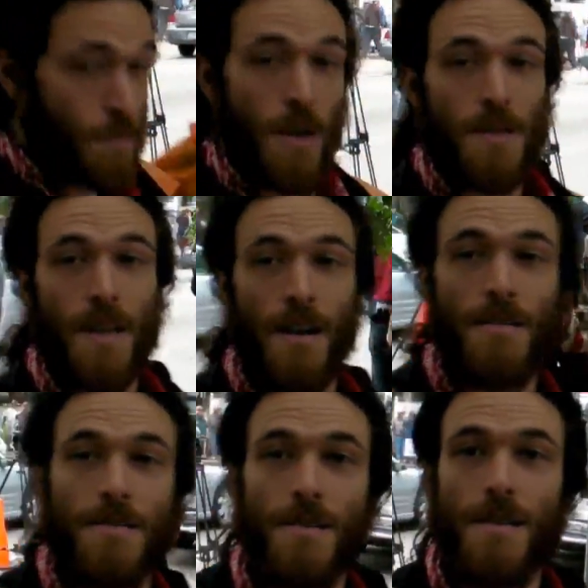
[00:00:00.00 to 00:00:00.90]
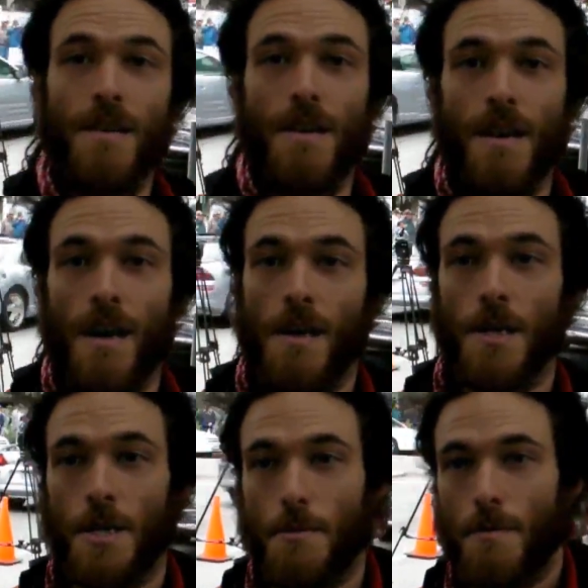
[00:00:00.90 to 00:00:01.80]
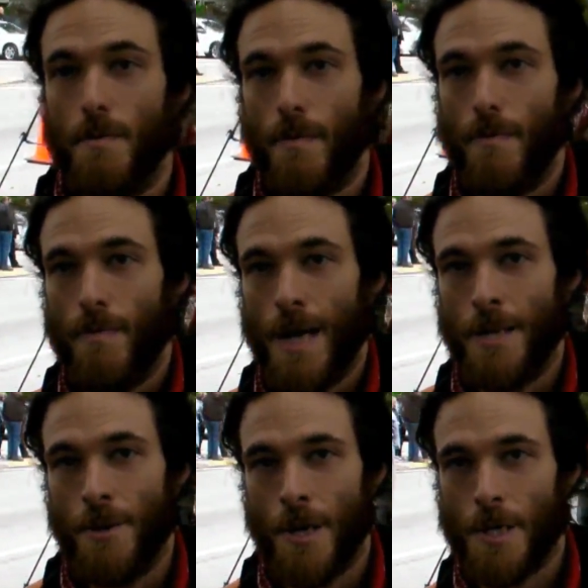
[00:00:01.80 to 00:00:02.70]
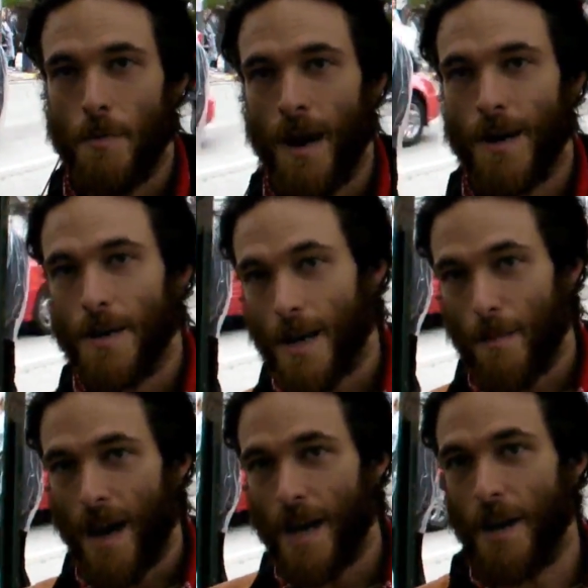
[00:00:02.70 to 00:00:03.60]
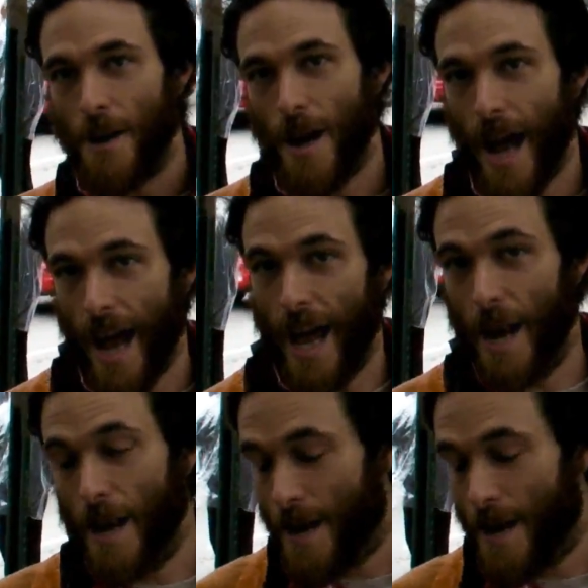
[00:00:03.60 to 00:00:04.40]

building here. And it's my duty as an American to come out here and